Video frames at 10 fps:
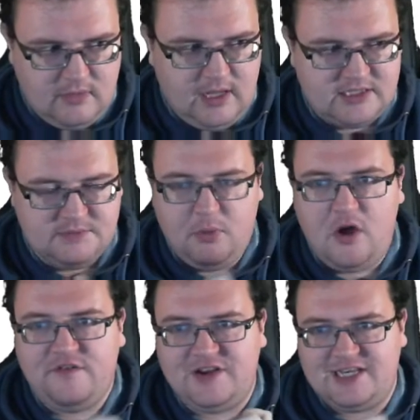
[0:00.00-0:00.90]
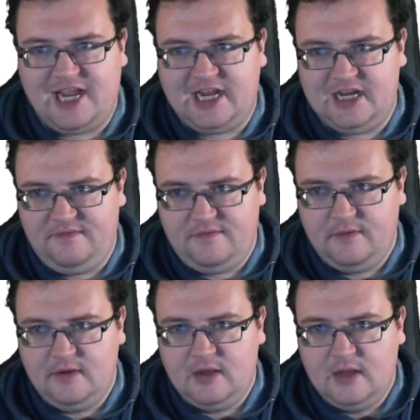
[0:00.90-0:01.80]
It's a perfect negative.
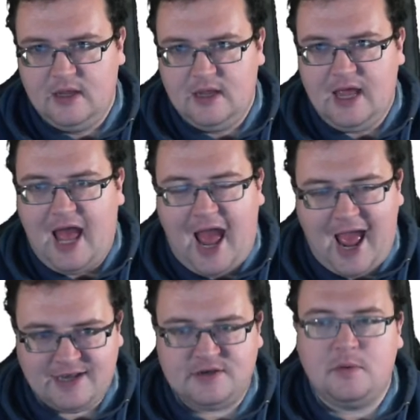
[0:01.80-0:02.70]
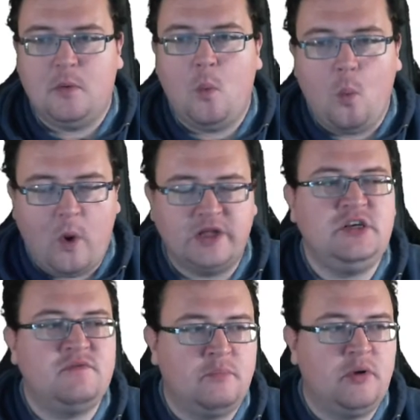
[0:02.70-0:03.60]
And once
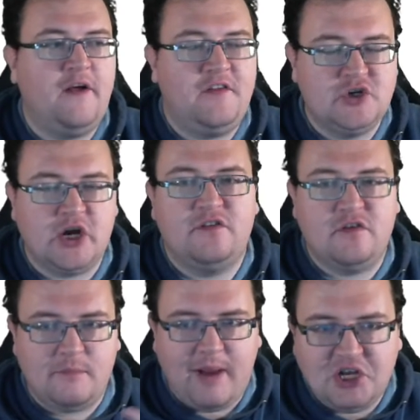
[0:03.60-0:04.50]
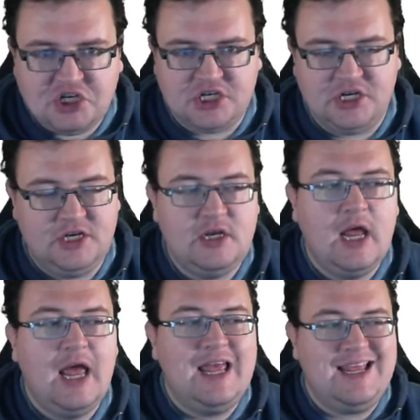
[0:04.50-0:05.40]
you've applied the transformation,
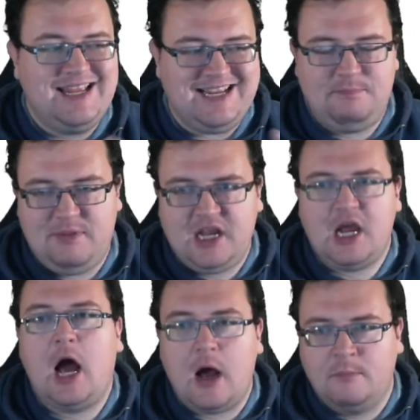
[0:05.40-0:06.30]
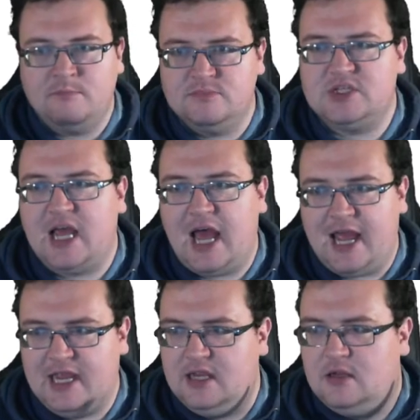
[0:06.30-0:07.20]
it becomes
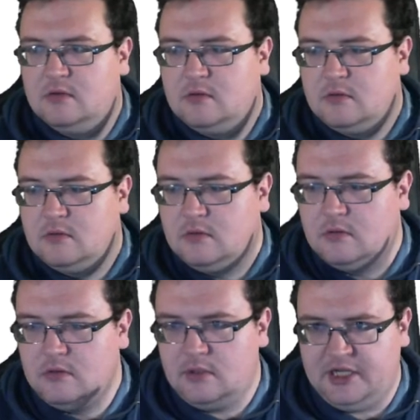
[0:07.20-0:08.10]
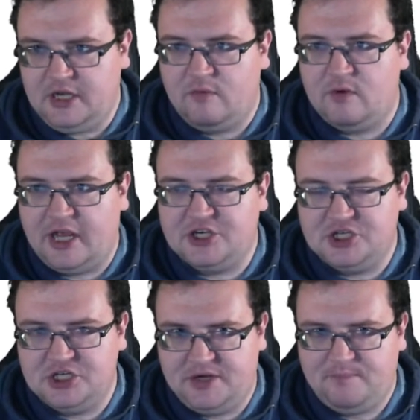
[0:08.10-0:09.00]
a linear
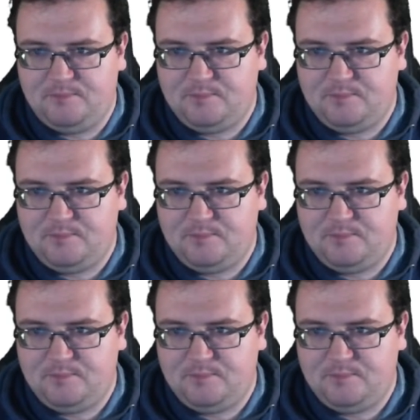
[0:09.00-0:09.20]
relationship.